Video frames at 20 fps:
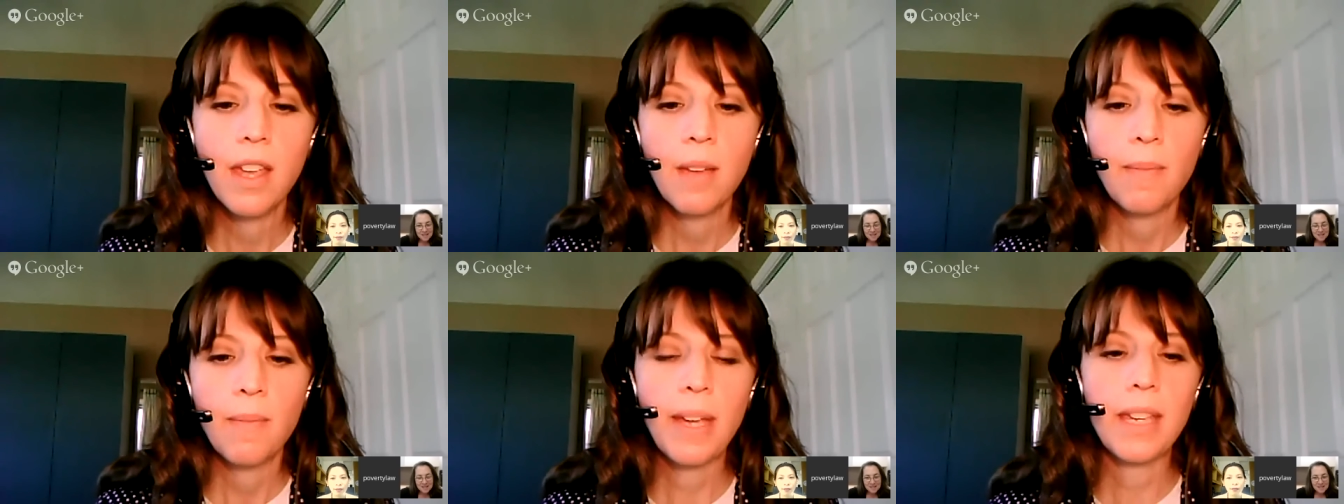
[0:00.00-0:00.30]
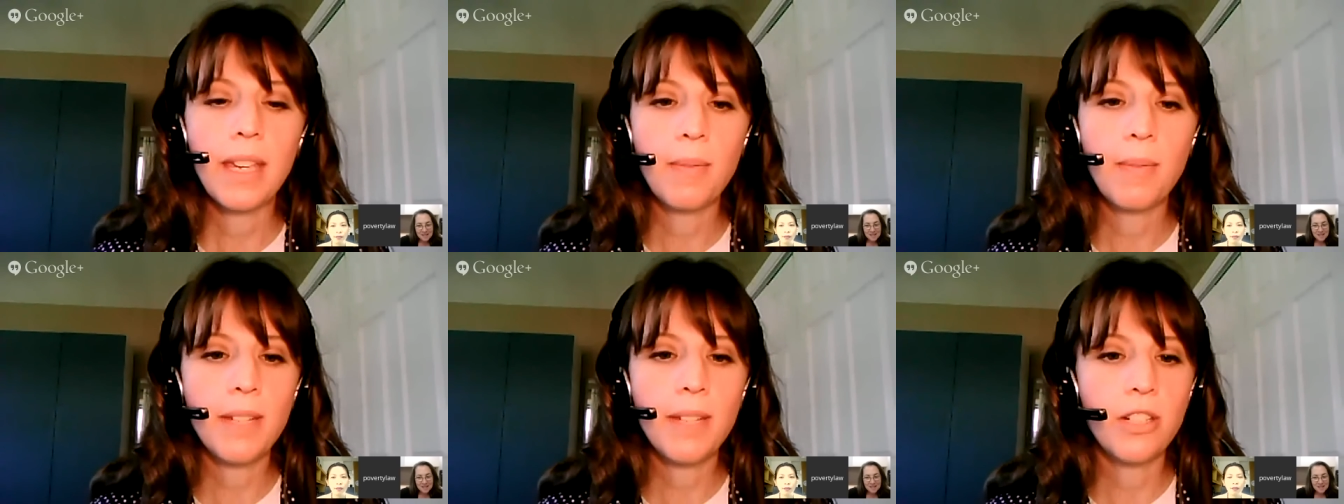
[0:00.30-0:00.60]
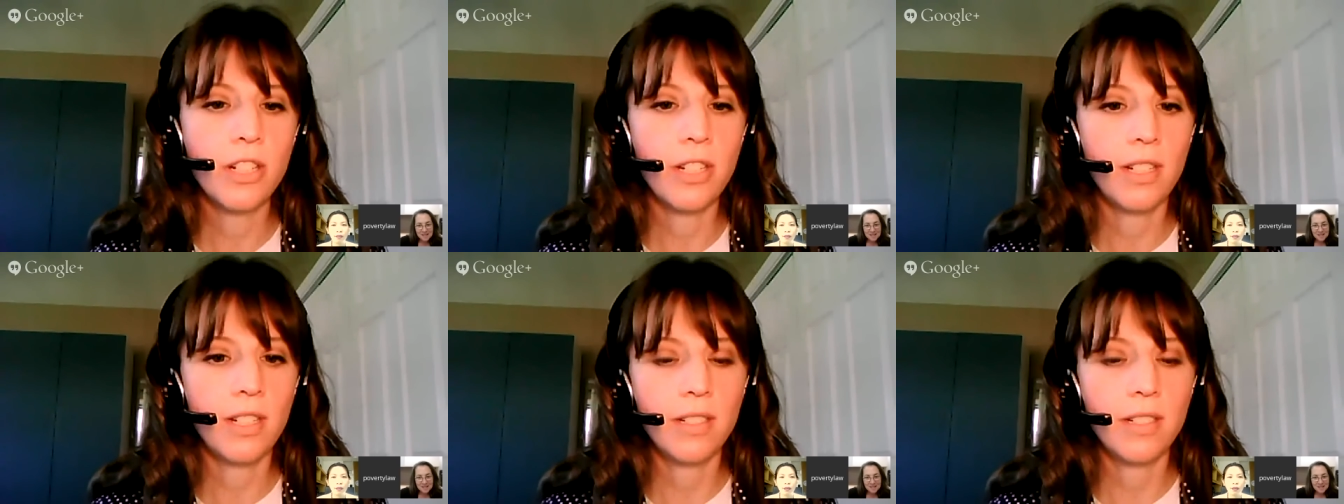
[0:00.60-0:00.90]
Peggy
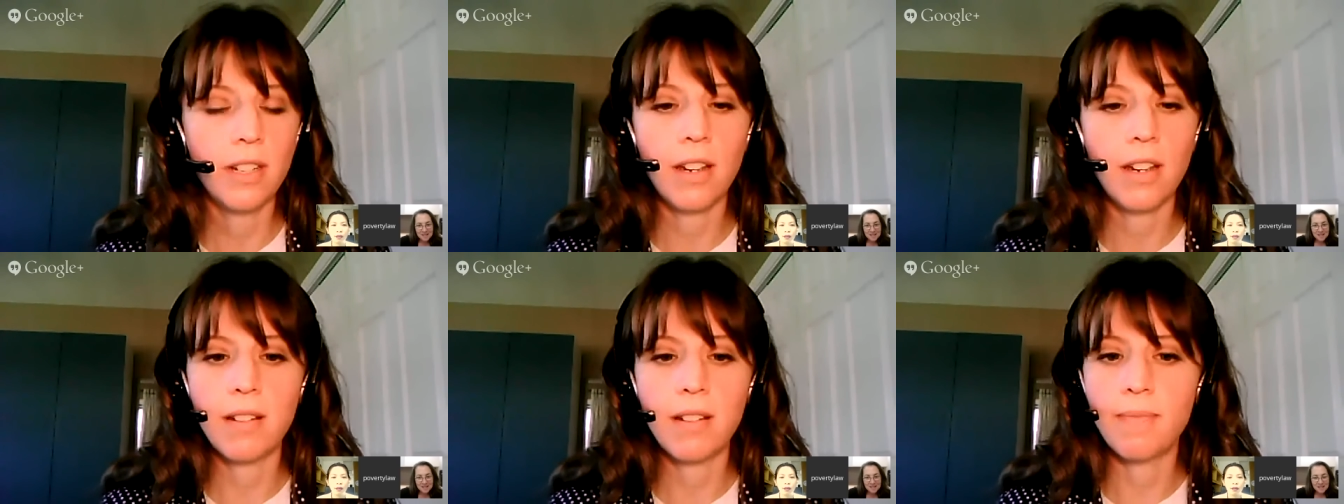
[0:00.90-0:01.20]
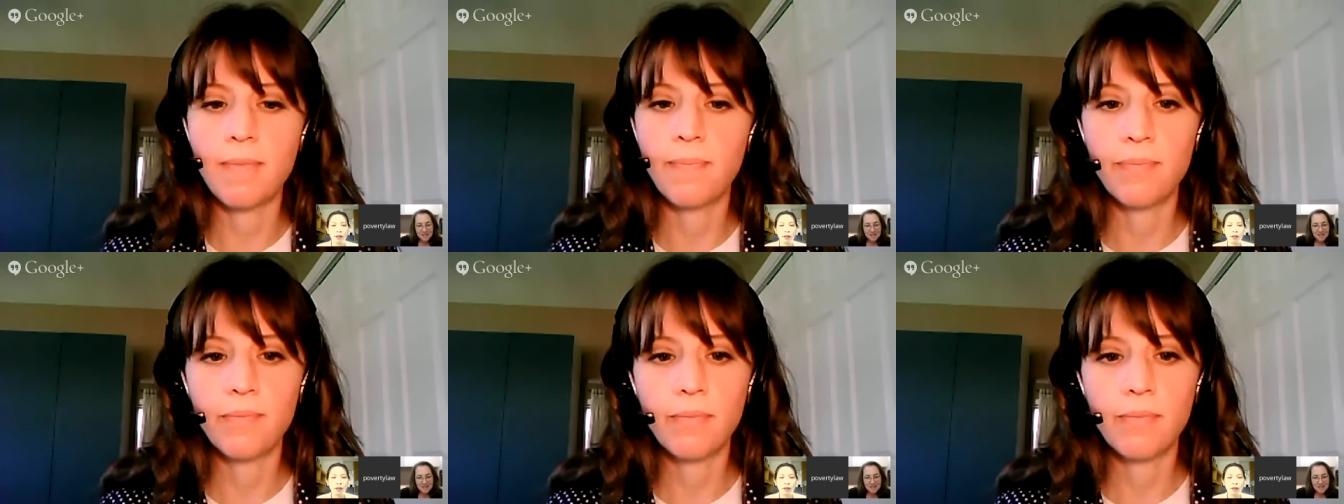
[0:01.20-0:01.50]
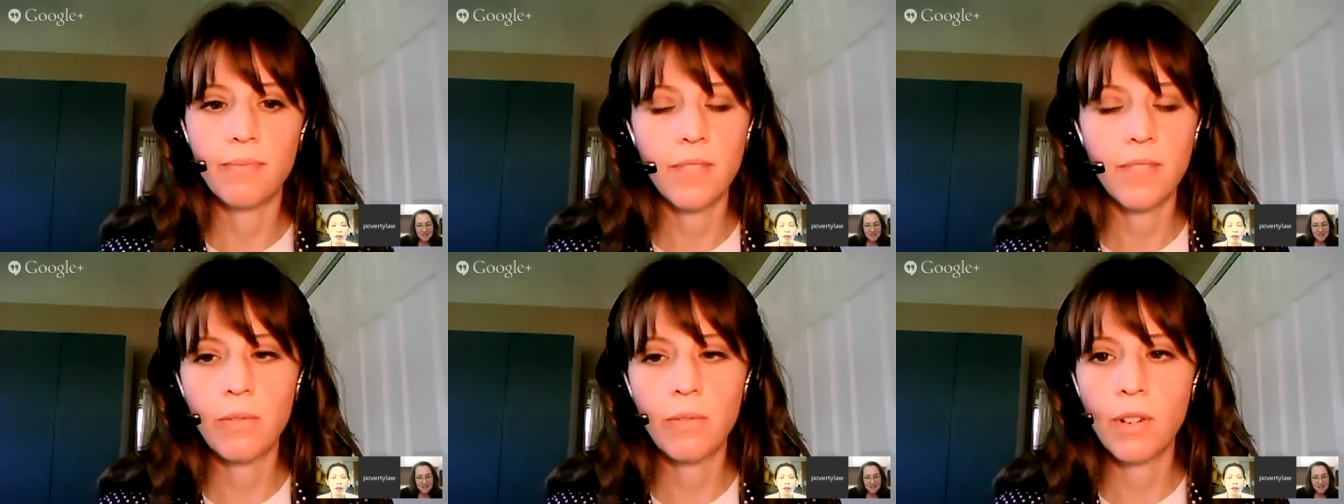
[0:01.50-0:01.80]
mentioned
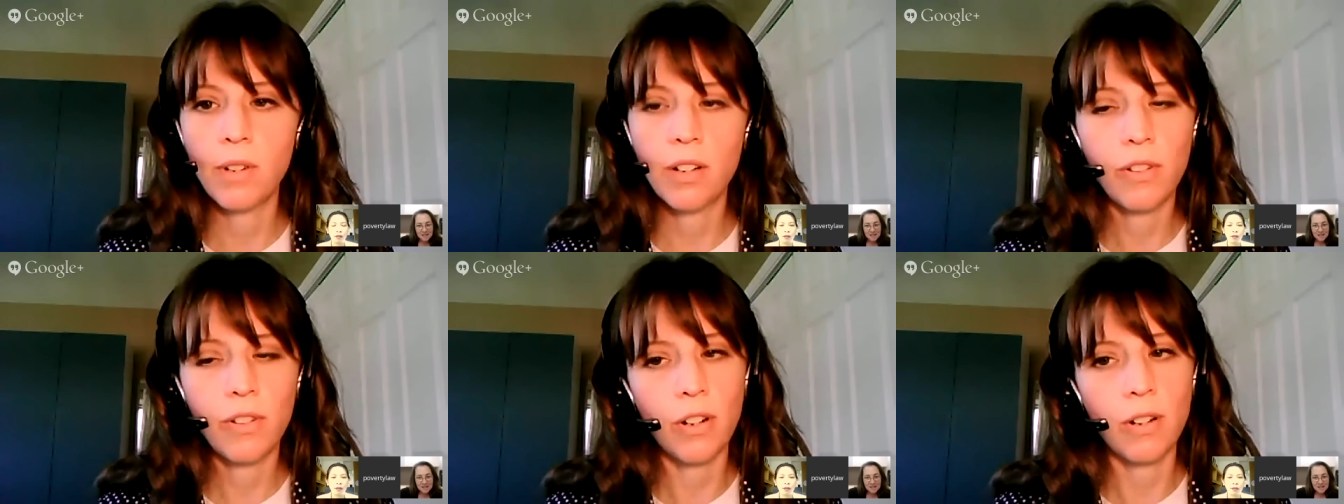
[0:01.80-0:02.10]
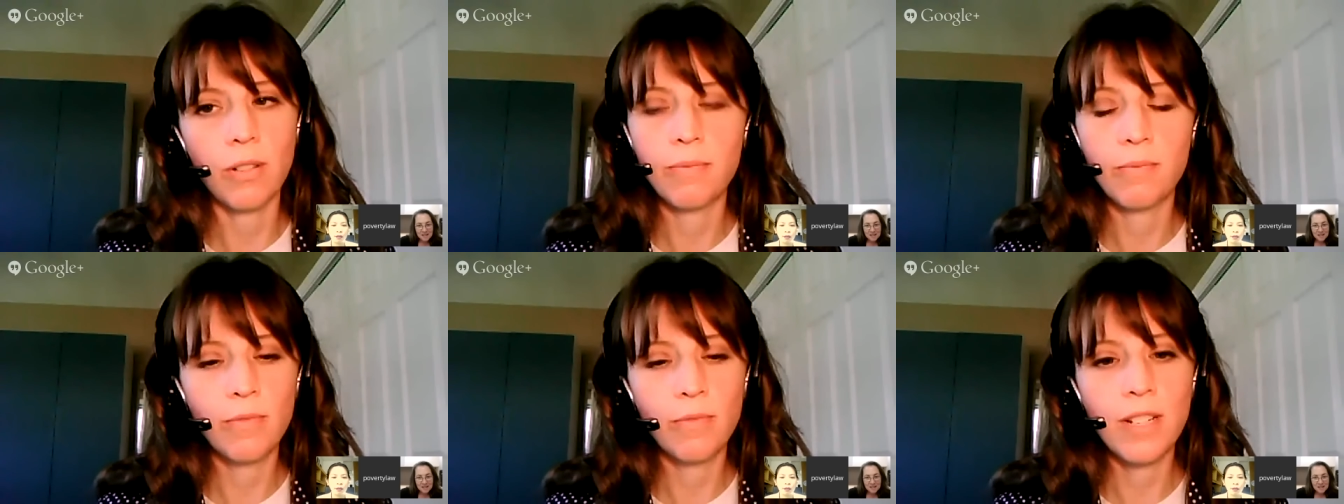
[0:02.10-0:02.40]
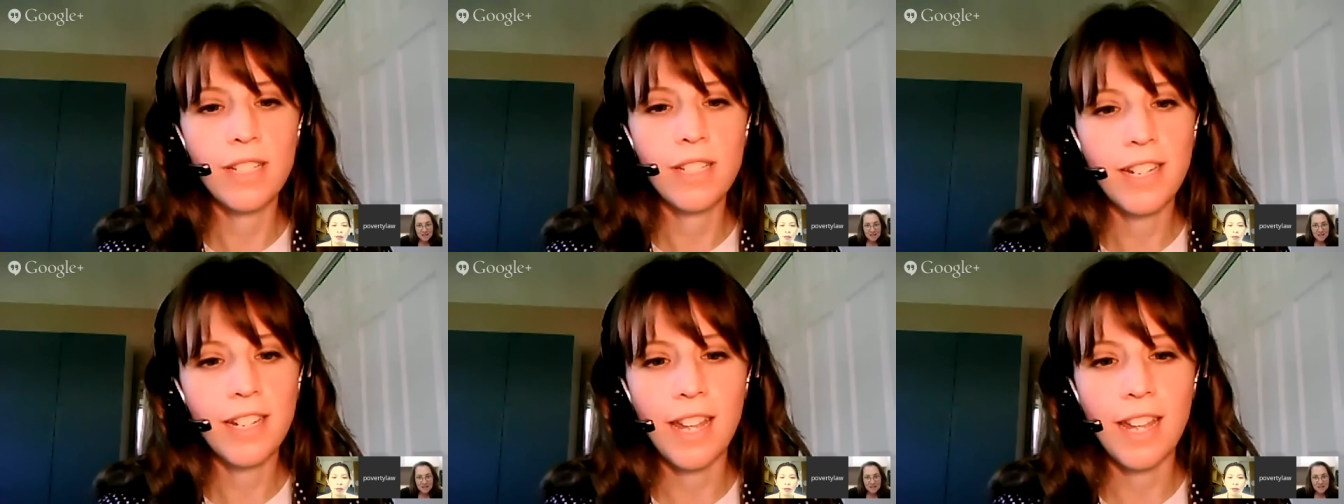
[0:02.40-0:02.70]
in one of her
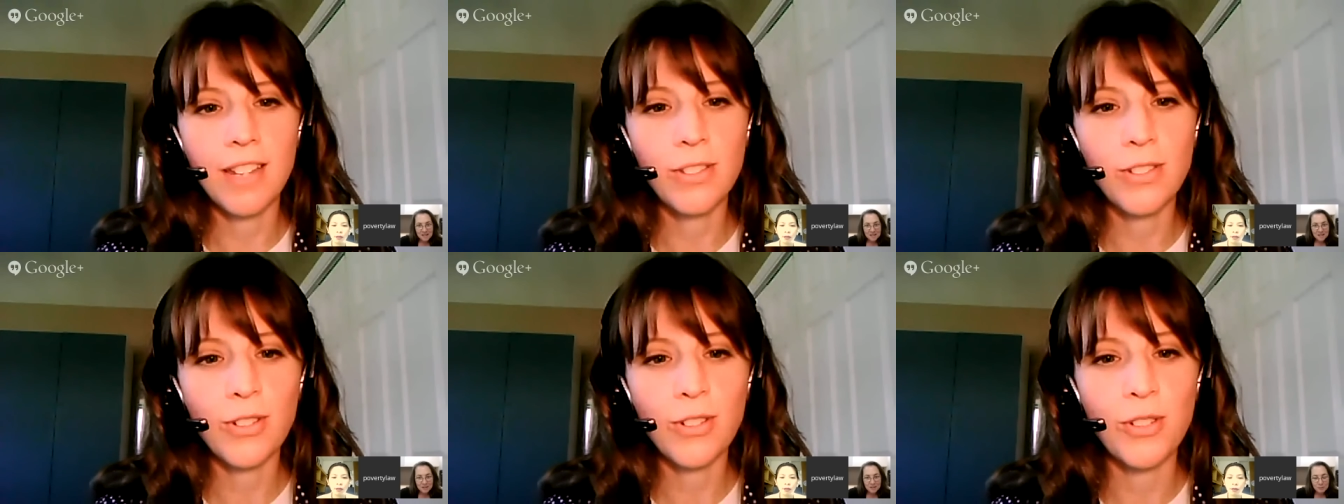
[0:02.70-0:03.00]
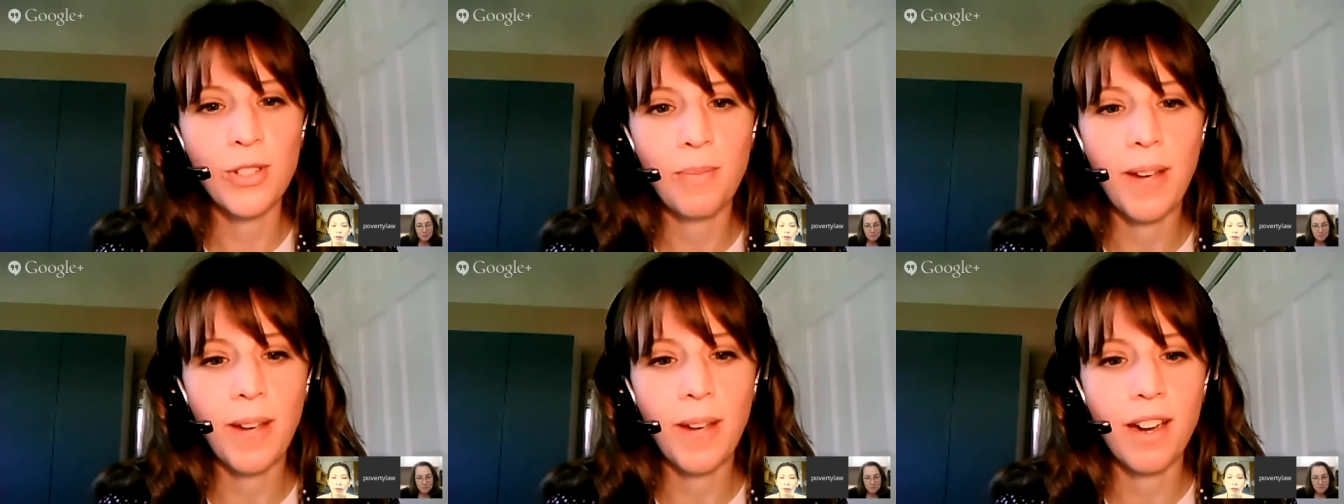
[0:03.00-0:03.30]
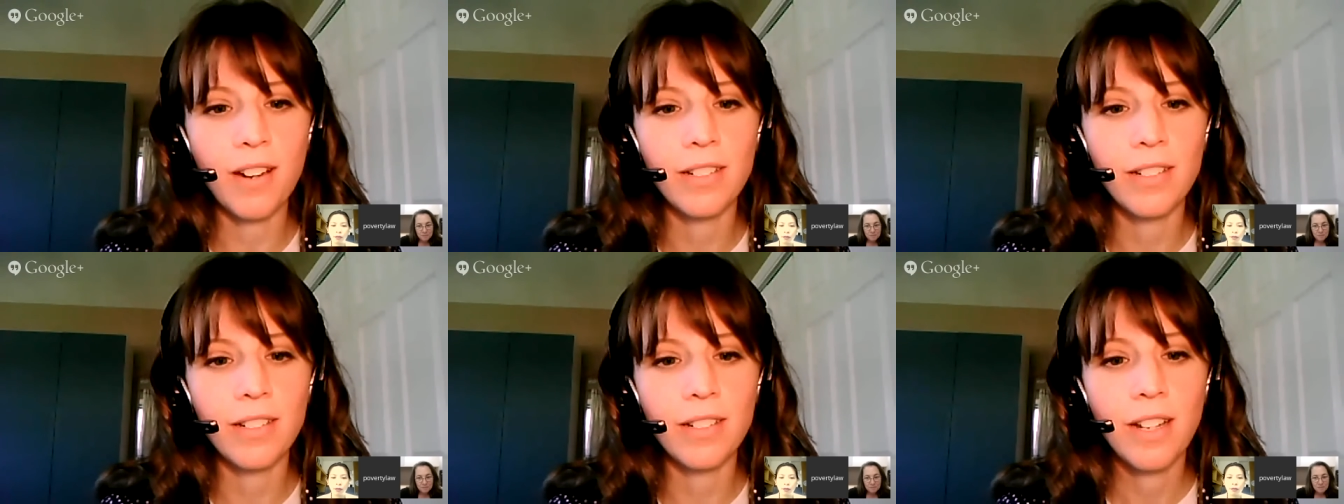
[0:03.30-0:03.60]
recent answers about